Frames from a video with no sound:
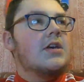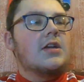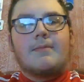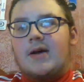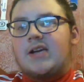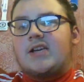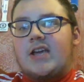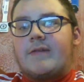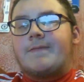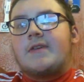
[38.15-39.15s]
the mic
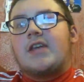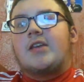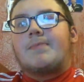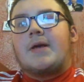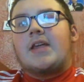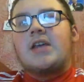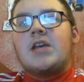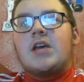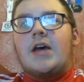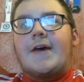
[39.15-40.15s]
if need be.
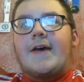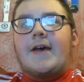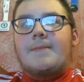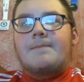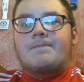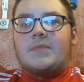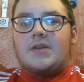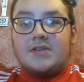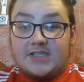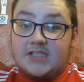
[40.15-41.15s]

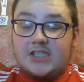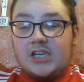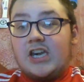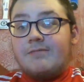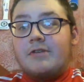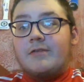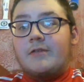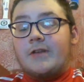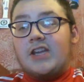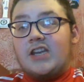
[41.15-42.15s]
This is your live preview
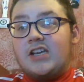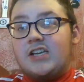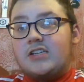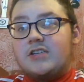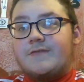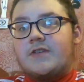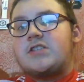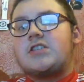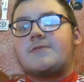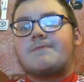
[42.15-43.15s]
for the United
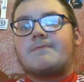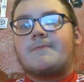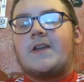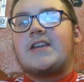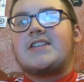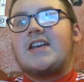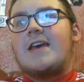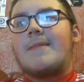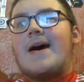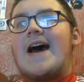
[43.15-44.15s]
versus Valencia
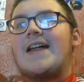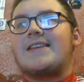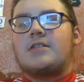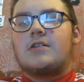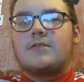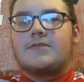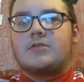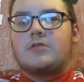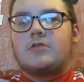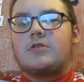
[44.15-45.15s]
game, and
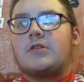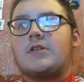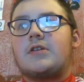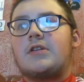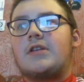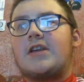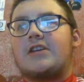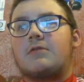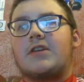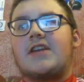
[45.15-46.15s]
also
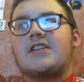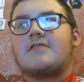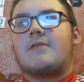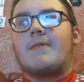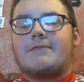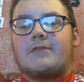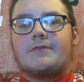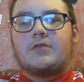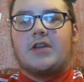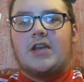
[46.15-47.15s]
later on in the stream, after I've
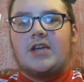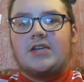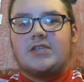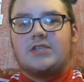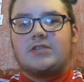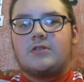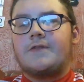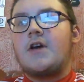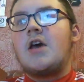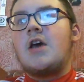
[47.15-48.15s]
done the United
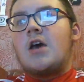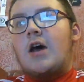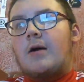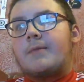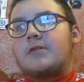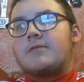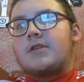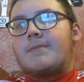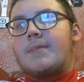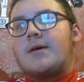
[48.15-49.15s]
stuff, I'll be
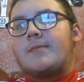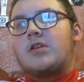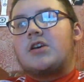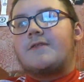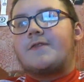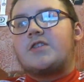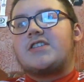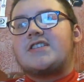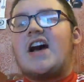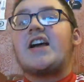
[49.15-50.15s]
doing the Bayern Munich
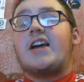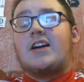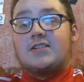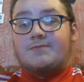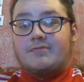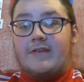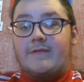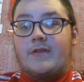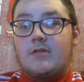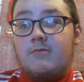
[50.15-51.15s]
versus Ajax
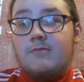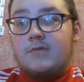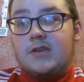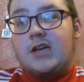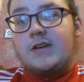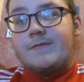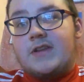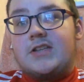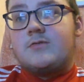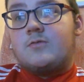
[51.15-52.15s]
preview live
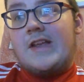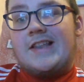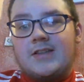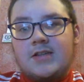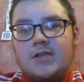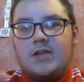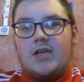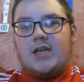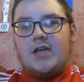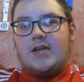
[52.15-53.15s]
as well.
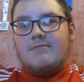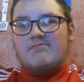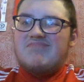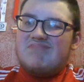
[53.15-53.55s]
I'm